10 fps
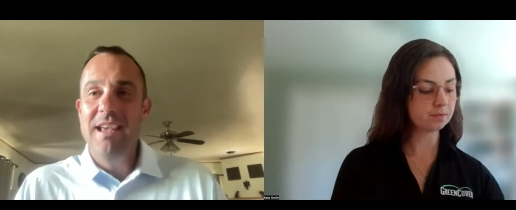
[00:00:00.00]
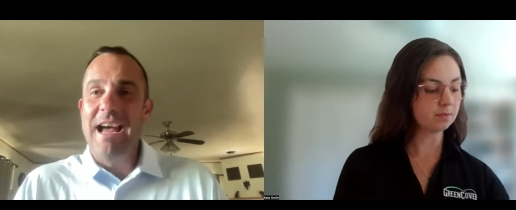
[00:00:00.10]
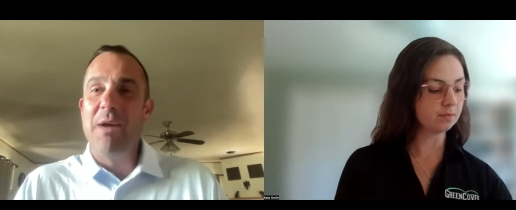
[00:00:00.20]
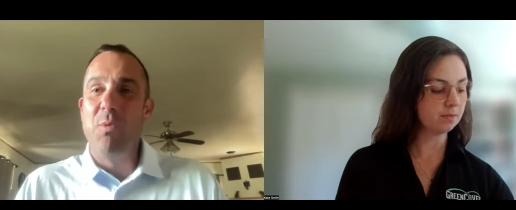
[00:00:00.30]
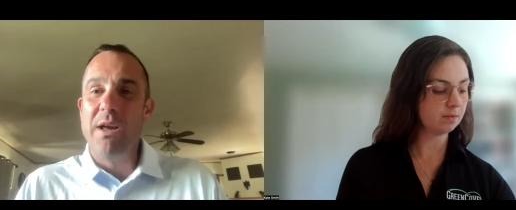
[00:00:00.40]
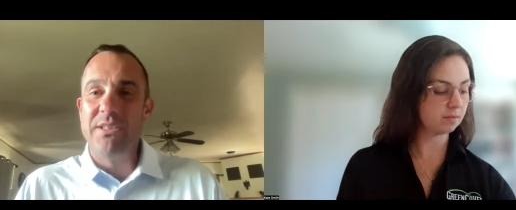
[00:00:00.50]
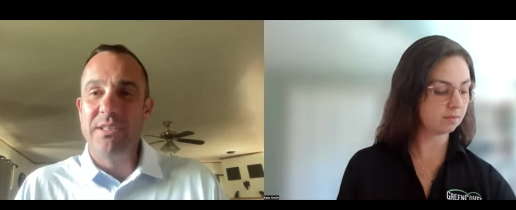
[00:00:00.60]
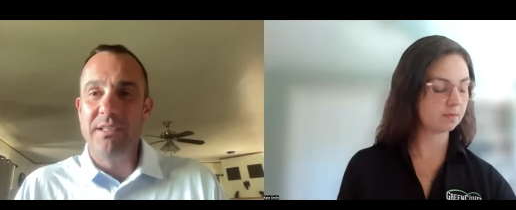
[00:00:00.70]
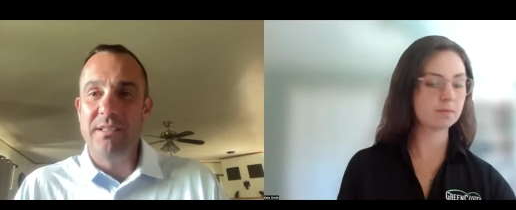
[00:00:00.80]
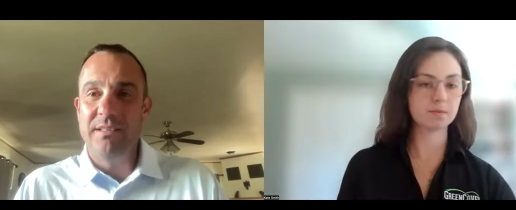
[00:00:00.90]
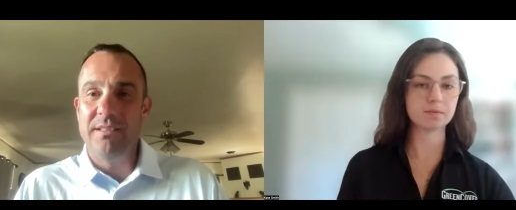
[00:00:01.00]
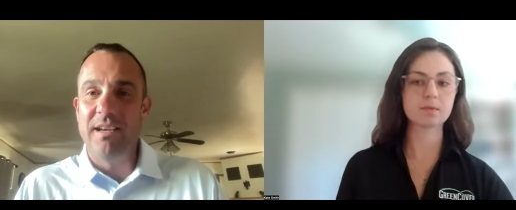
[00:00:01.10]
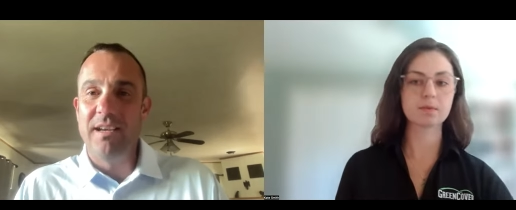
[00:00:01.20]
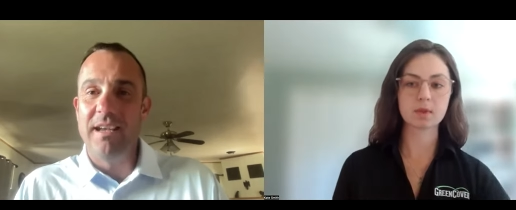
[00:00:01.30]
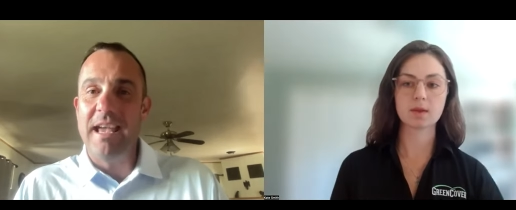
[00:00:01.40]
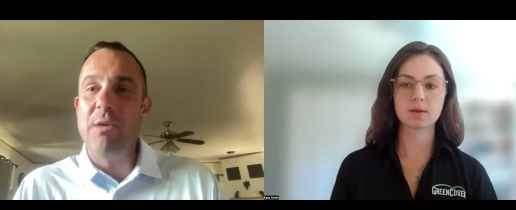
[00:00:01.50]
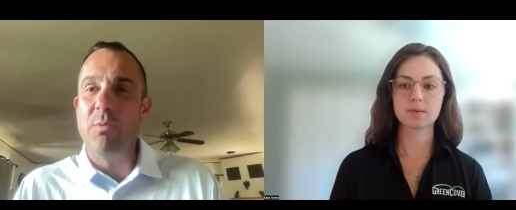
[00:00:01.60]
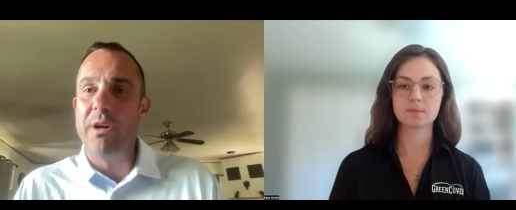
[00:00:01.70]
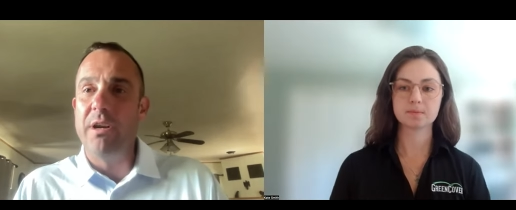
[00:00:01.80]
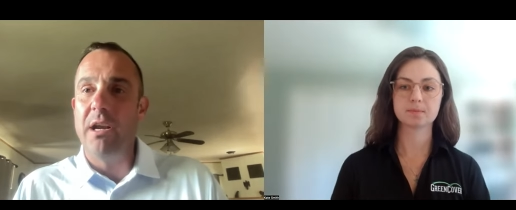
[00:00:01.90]
Speaker 1: I wasn't uh,
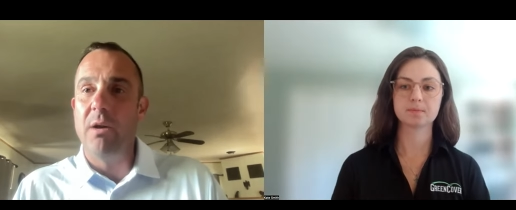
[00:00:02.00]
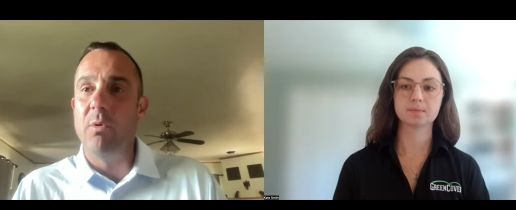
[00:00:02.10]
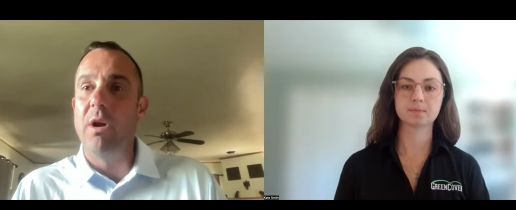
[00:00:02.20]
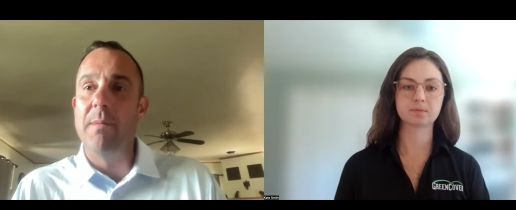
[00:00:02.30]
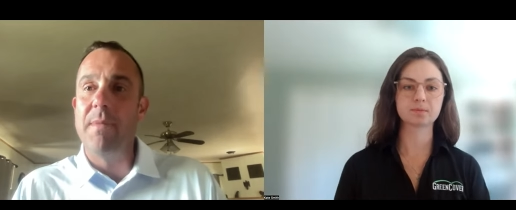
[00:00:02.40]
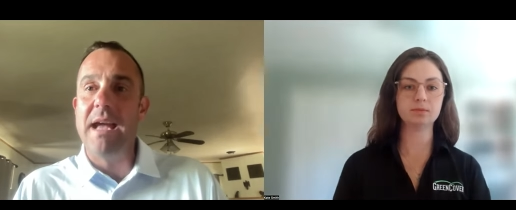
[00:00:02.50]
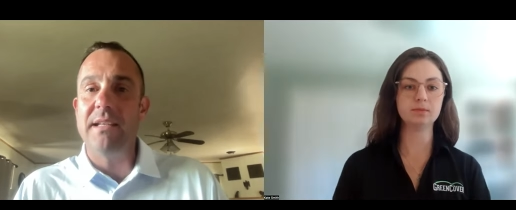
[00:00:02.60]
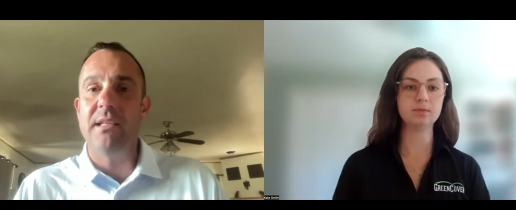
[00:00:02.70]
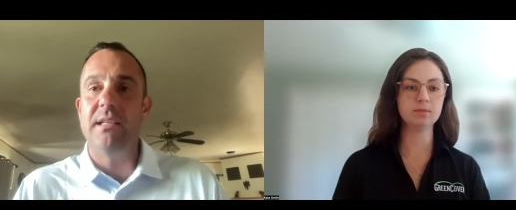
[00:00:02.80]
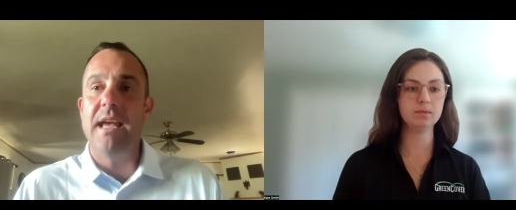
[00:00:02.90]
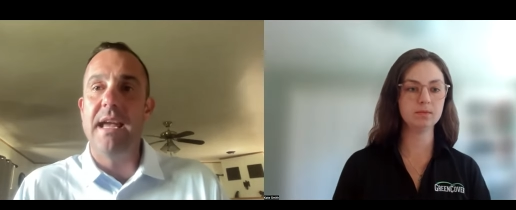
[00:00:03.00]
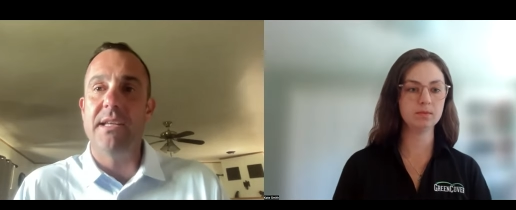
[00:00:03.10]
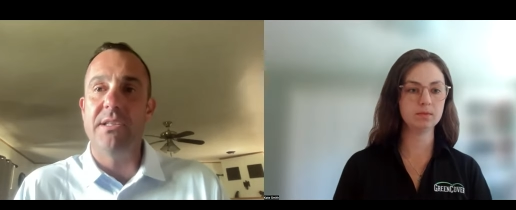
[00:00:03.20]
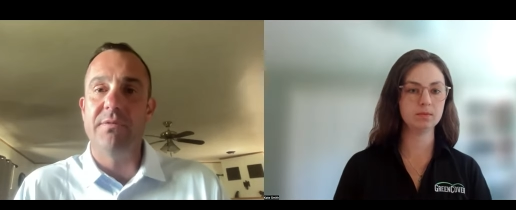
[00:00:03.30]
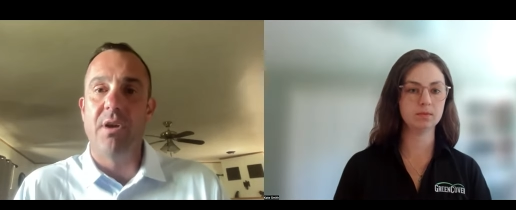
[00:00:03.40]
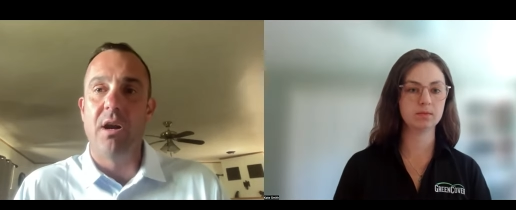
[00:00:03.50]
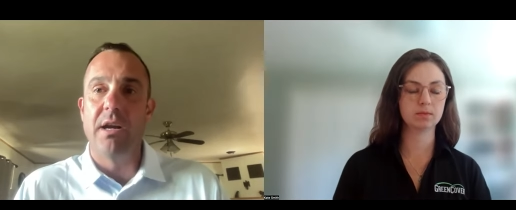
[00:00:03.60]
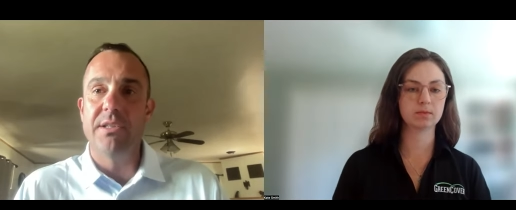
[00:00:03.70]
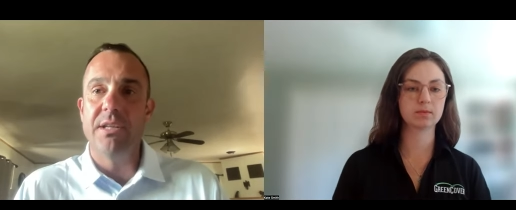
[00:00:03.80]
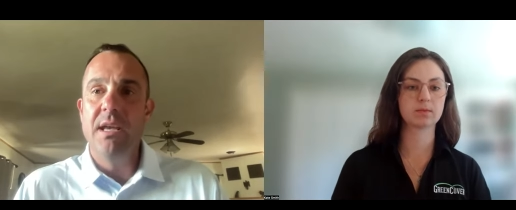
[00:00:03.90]
anywhere near where I'm at today as far
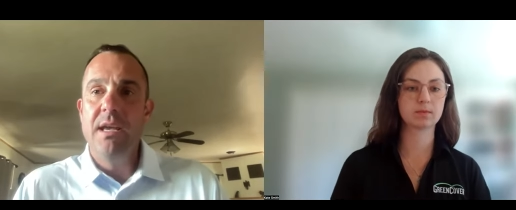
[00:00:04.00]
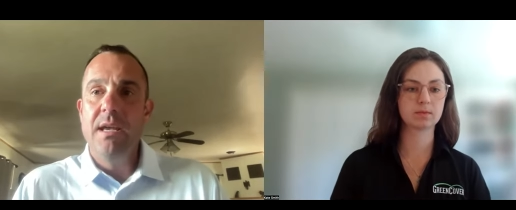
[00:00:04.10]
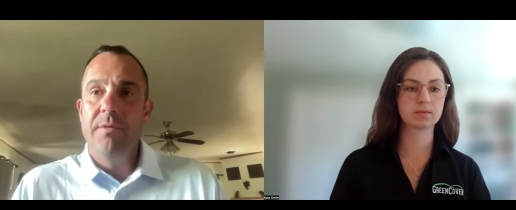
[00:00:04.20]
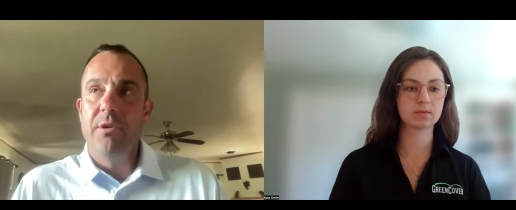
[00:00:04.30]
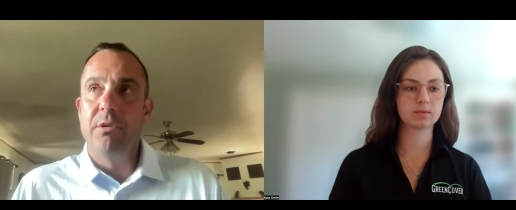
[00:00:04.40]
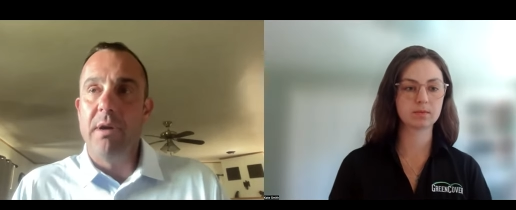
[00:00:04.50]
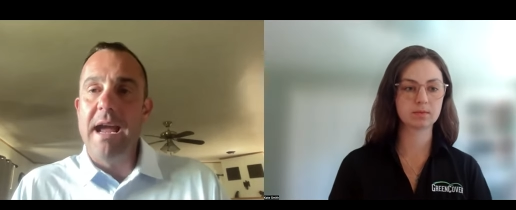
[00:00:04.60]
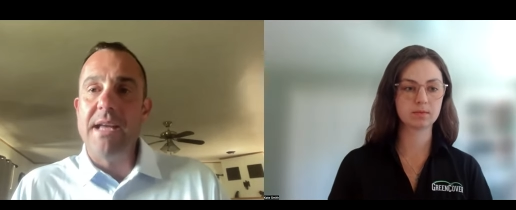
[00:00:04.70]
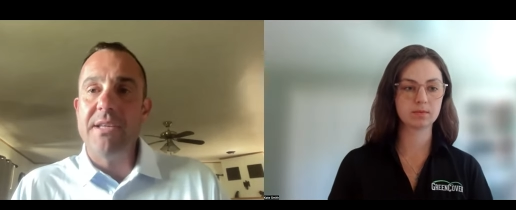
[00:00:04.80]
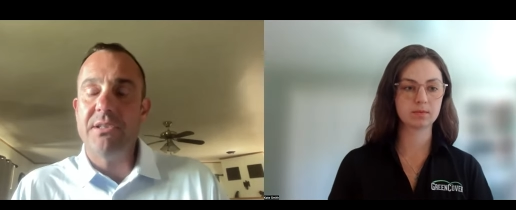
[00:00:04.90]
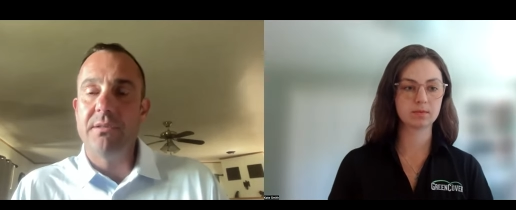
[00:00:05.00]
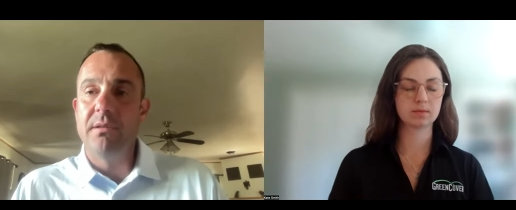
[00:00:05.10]
as the grass